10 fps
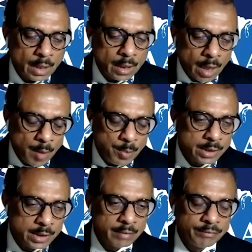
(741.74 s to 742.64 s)

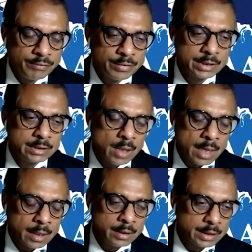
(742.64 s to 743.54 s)
RP, the first
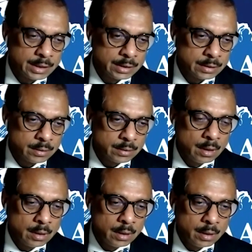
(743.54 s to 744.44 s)
organization,
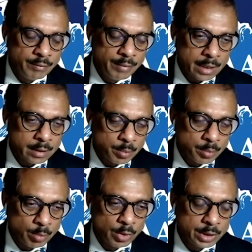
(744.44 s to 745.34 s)
in fact,
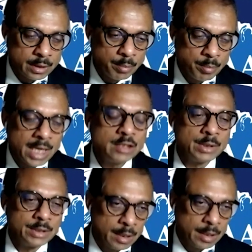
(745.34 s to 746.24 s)
promoted
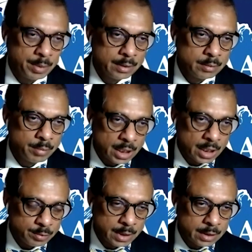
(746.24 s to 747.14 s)
plasma therapy.
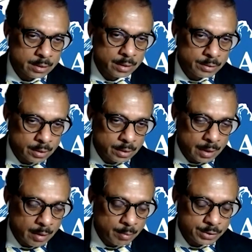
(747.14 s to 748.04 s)
Plasma,
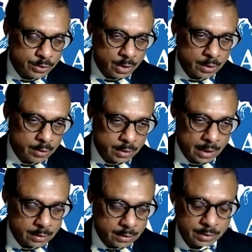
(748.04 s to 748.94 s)
I'm sure you all know
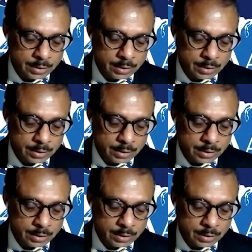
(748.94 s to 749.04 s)
Dr. Tushar.